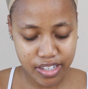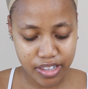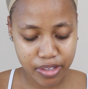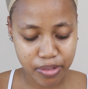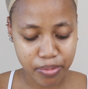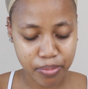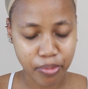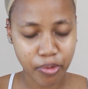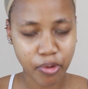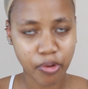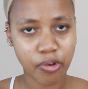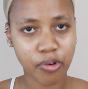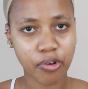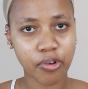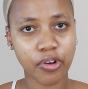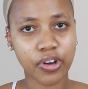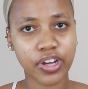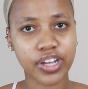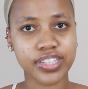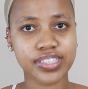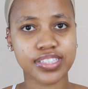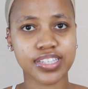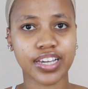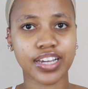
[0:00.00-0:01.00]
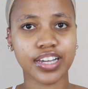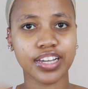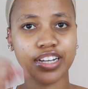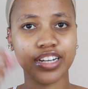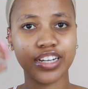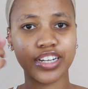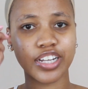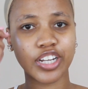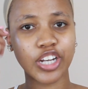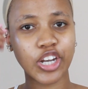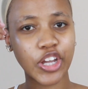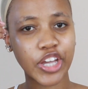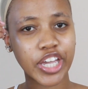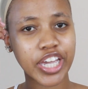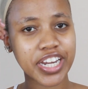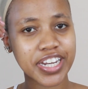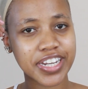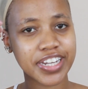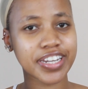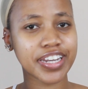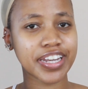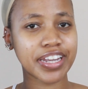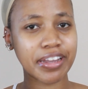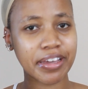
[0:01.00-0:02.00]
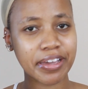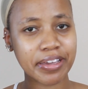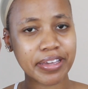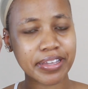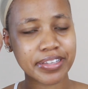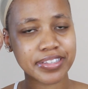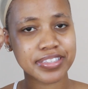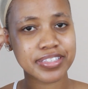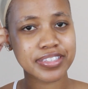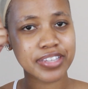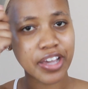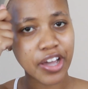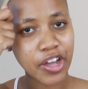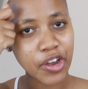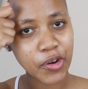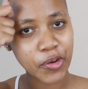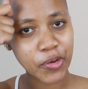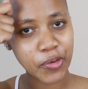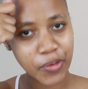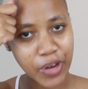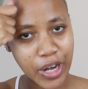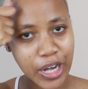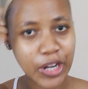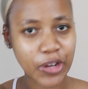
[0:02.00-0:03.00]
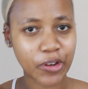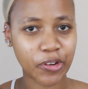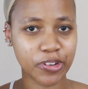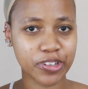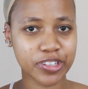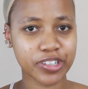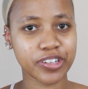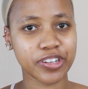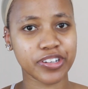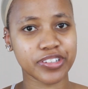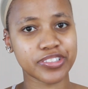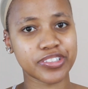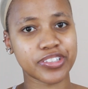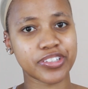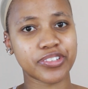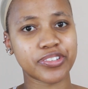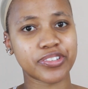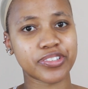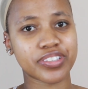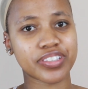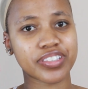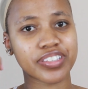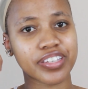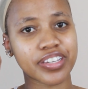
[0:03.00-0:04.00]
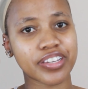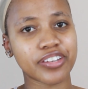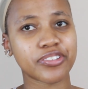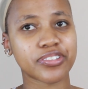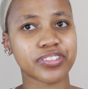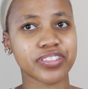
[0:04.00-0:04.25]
The more it's like looking like it's really holding on to your skin